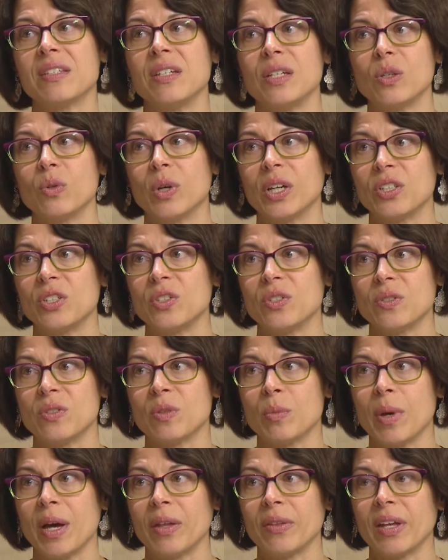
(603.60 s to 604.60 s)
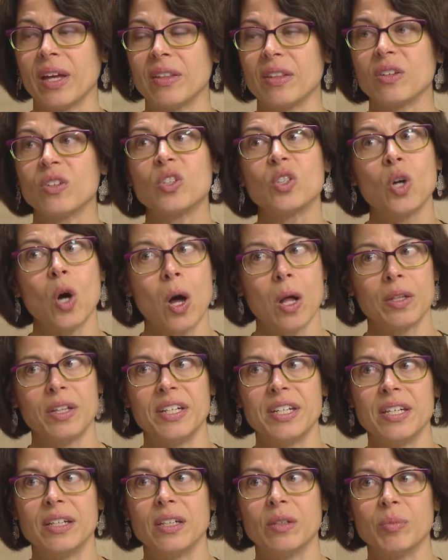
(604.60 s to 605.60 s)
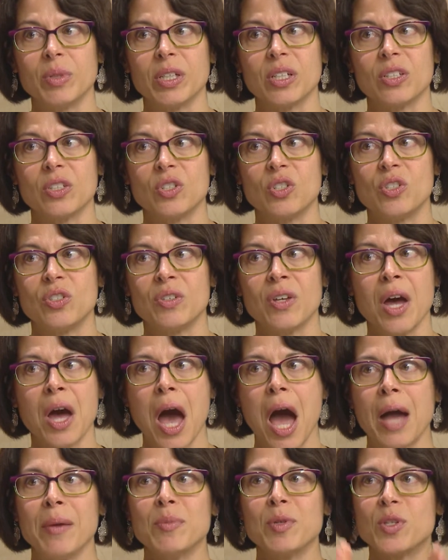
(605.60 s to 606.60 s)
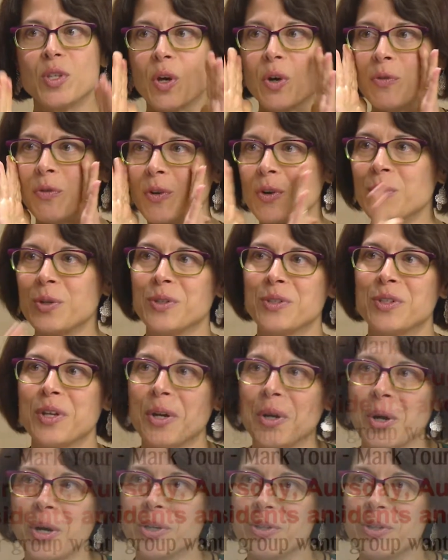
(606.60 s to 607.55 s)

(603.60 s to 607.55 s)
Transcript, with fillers: has any questions about that, call Anita because I'm so focused on